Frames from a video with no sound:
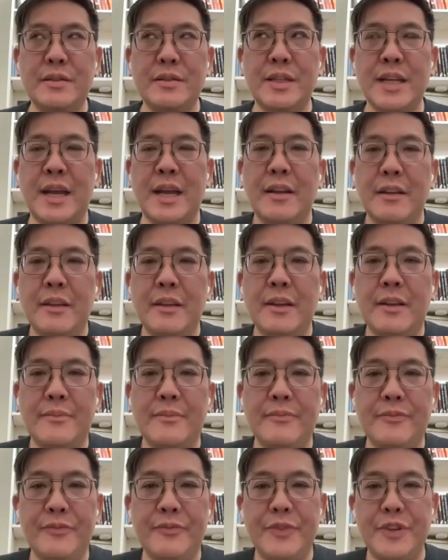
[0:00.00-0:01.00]
tell
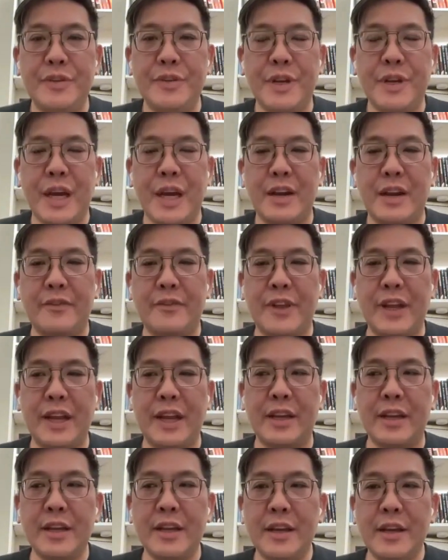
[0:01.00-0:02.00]
them to kind of
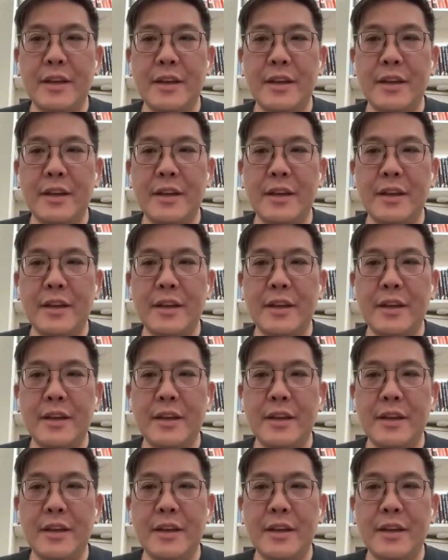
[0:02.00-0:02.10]
like